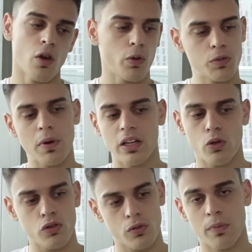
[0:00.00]
which might
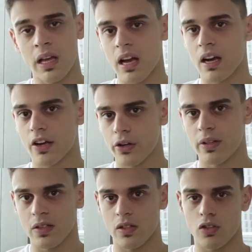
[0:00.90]
also be a good
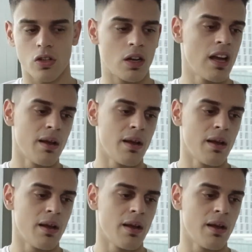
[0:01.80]
decision.